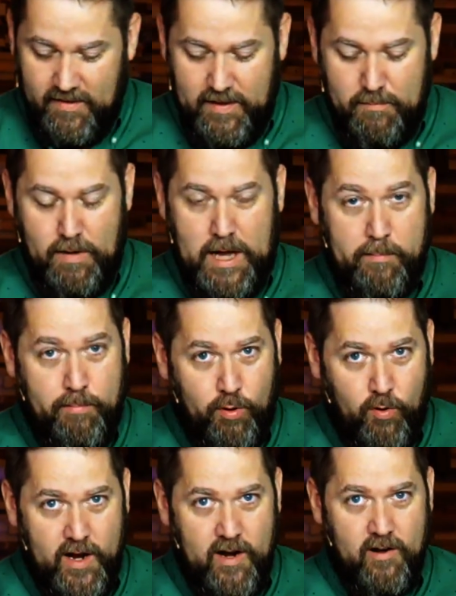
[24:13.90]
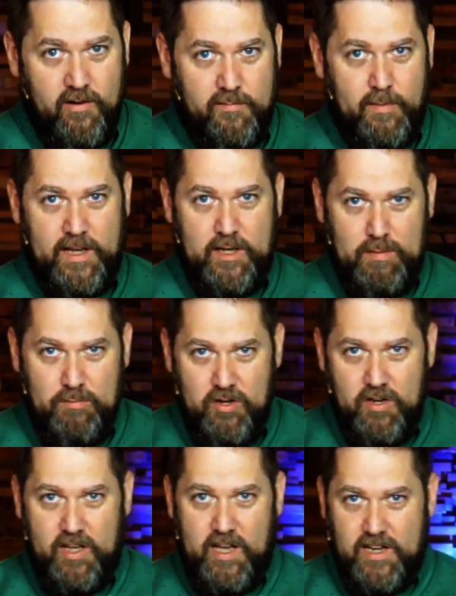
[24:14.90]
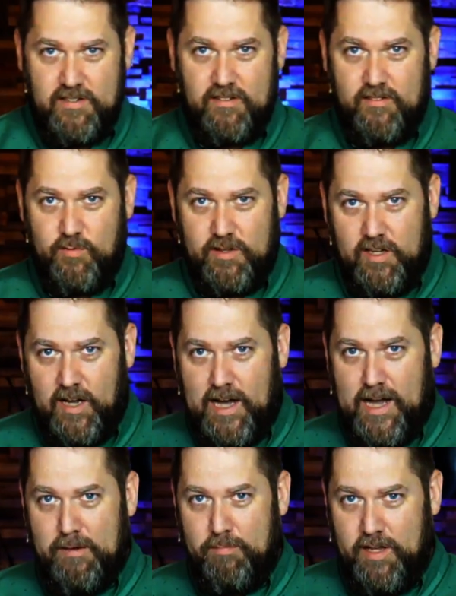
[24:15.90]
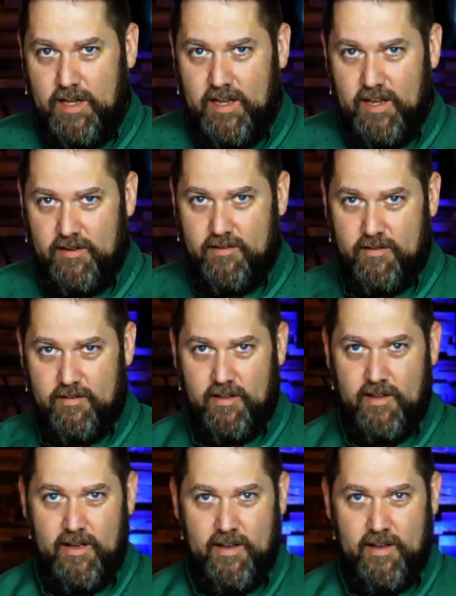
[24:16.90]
than my prayers, my communication with God being hindered.